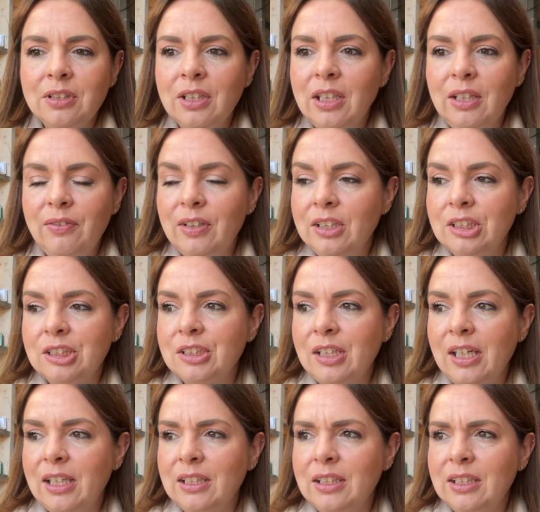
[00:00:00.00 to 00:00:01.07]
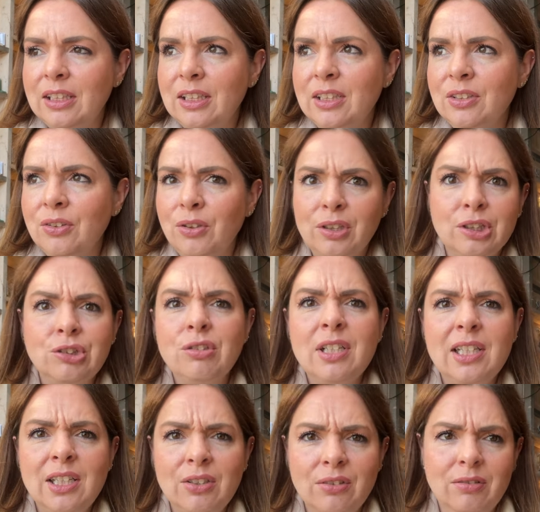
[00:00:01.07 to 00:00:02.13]
if it just landed on a
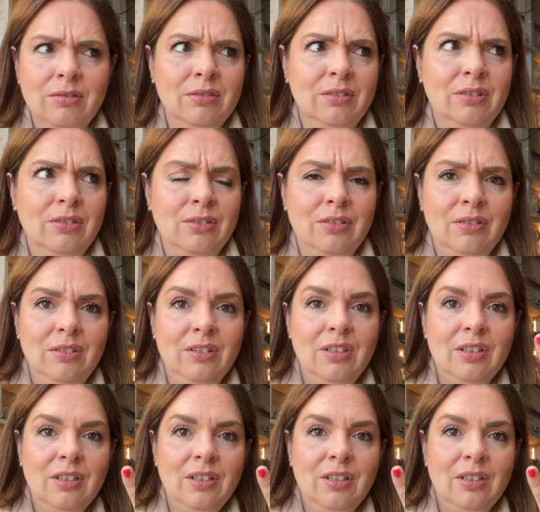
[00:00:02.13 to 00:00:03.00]
tree or on